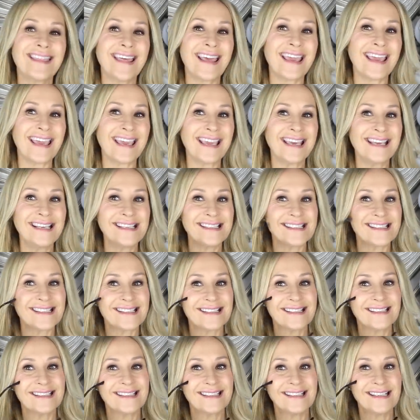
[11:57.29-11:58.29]

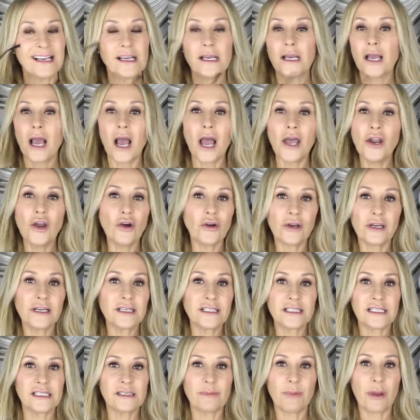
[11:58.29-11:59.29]
these, are not going
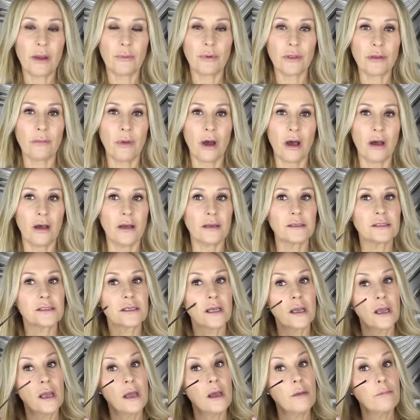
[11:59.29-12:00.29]
to disappear with a
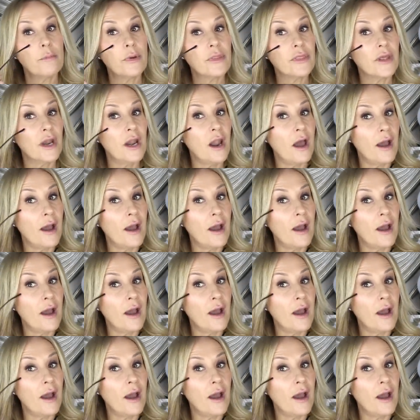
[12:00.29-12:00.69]
mask, but the